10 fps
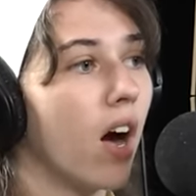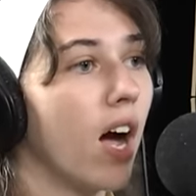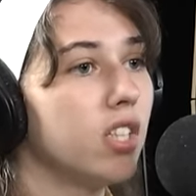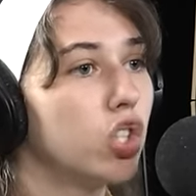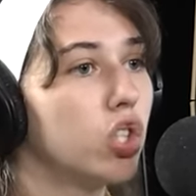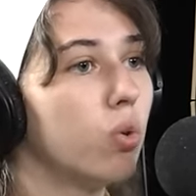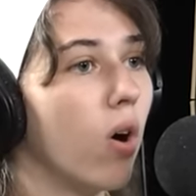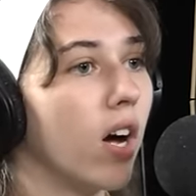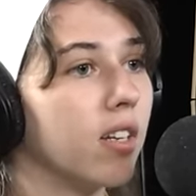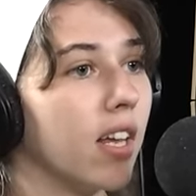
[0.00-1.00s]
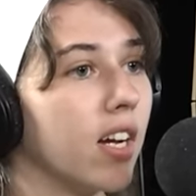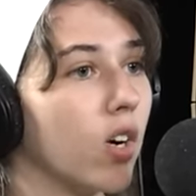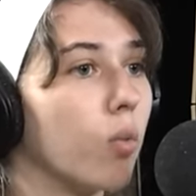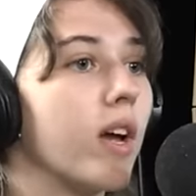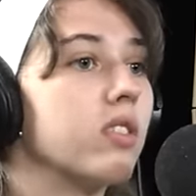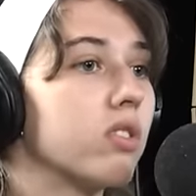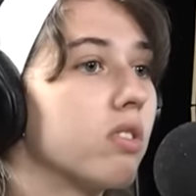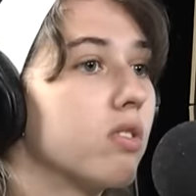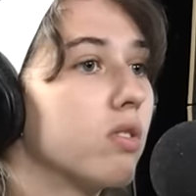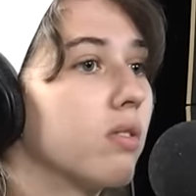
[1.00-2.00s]
I chew on like
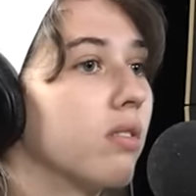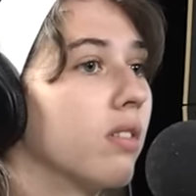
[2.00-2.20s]
erasers,